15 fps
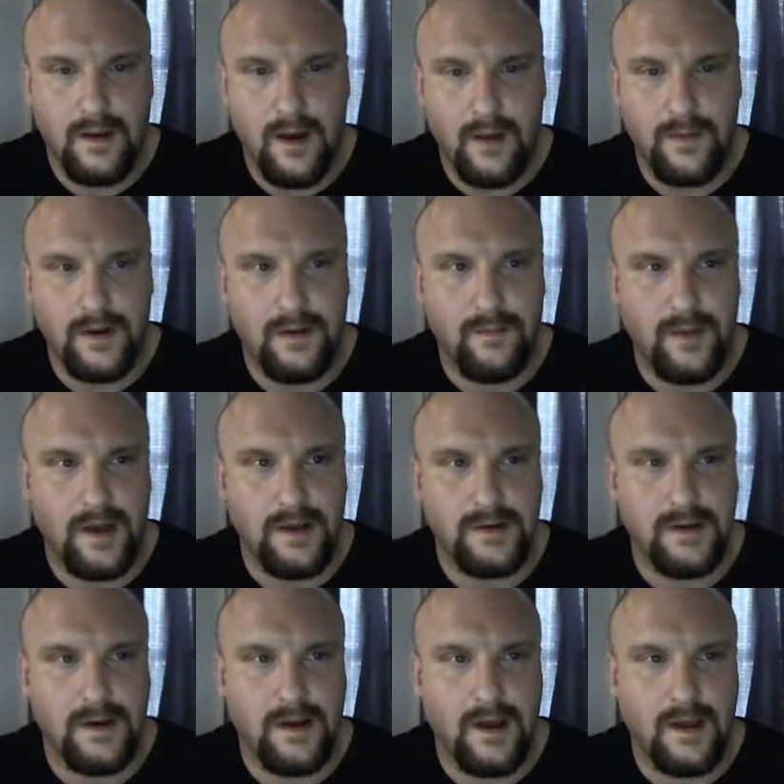and
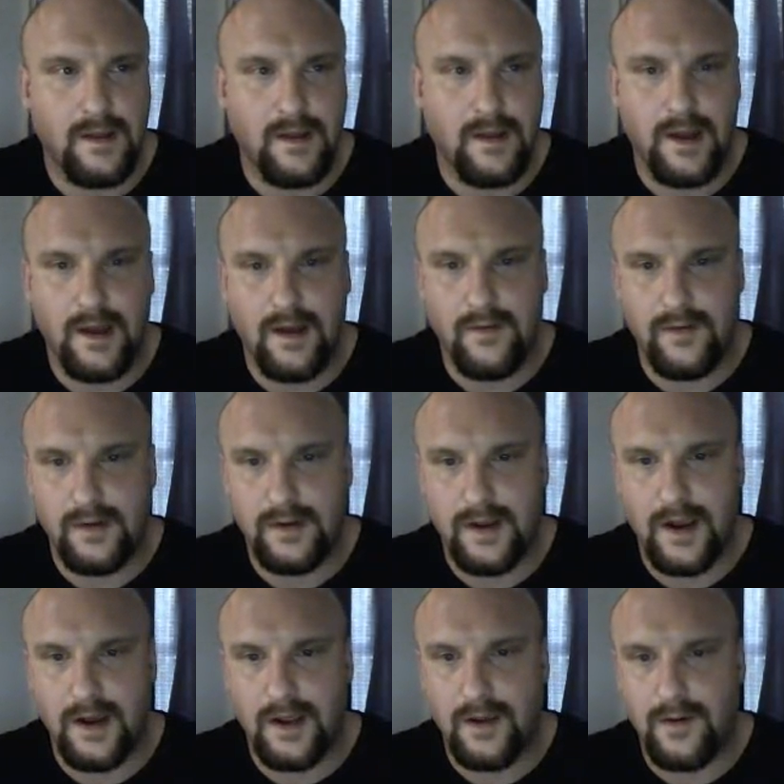pasted. I have a
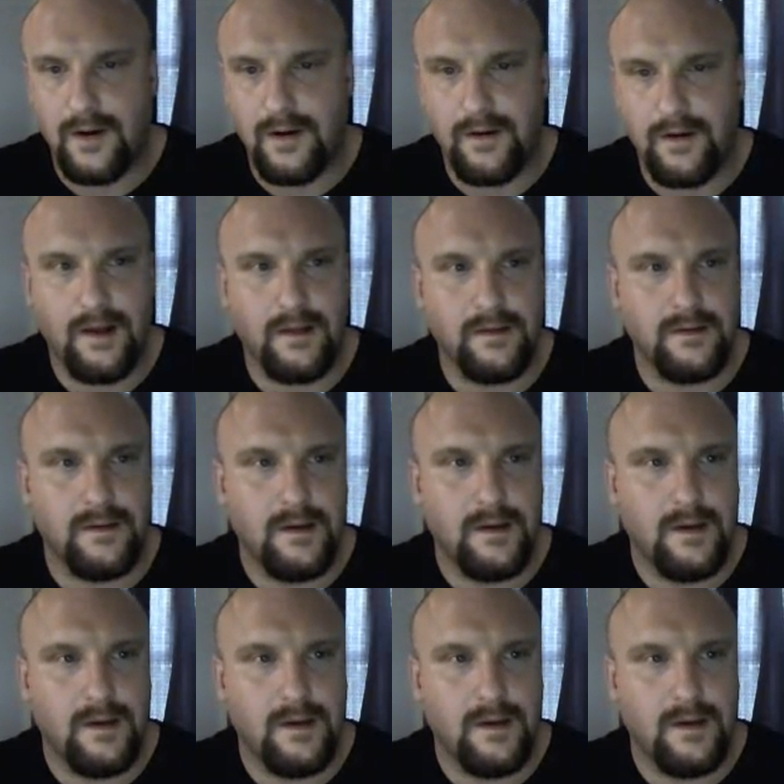tiny URL